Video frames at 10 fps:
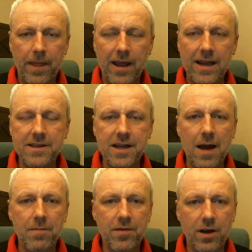in
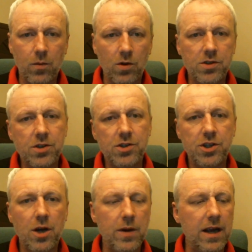depth, and I wanted to
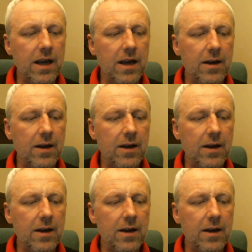show it